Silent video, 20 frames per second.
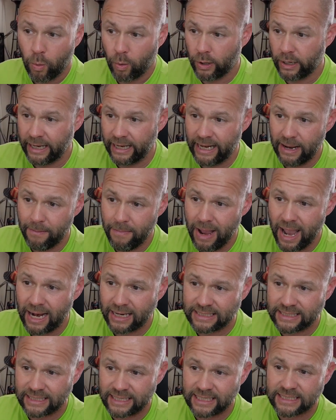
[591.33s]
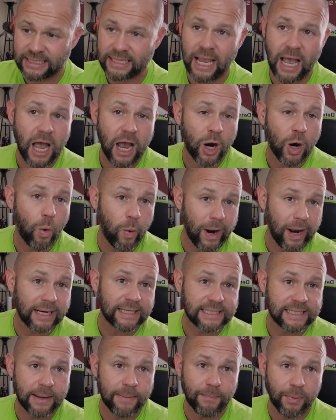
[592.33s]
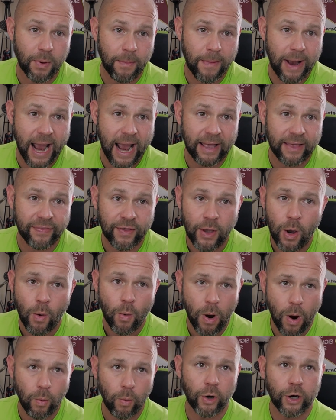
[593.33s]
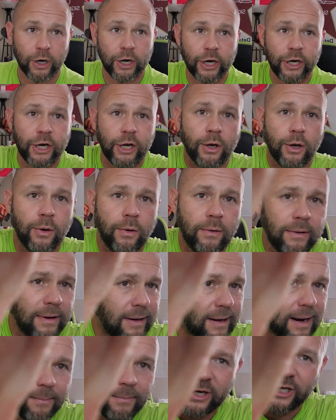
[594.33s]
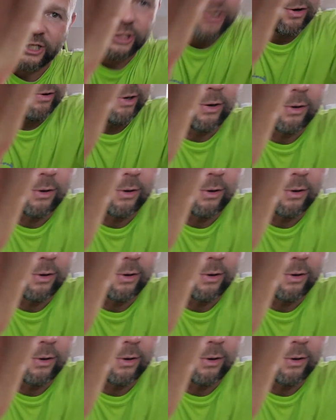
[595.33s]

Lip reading: We're going to get back to this quick, simple math. What we're gonna do, and I'm gonna show